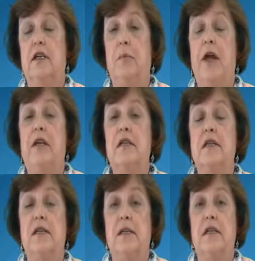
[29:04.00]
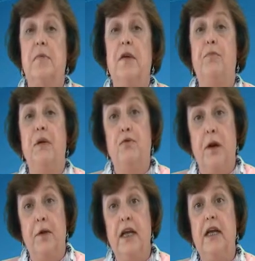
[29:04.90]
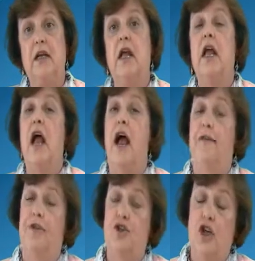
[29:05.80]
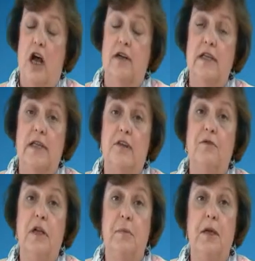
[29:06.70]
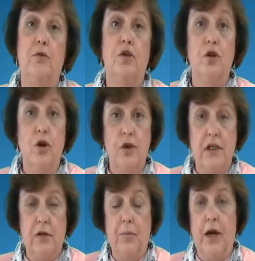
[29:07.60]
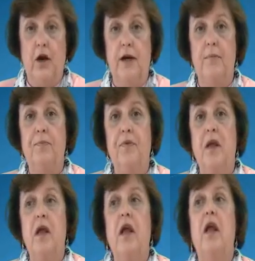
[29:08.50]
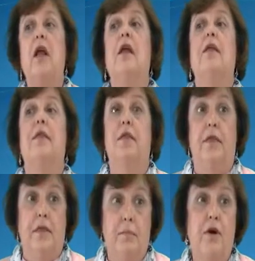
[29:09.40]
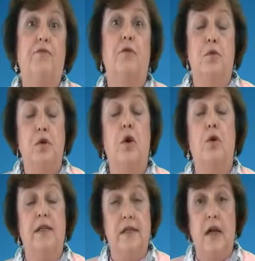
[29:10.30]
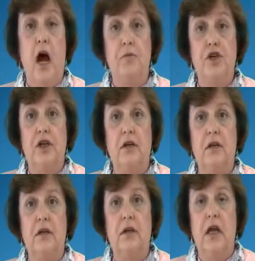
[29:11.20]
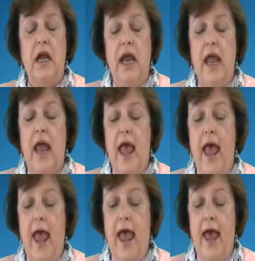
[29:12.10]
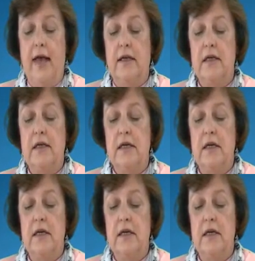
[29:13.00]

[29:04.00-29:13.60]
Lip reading: dependency system have been remedied and the child can safely be returned to the parent, the preferable goal is adoption. And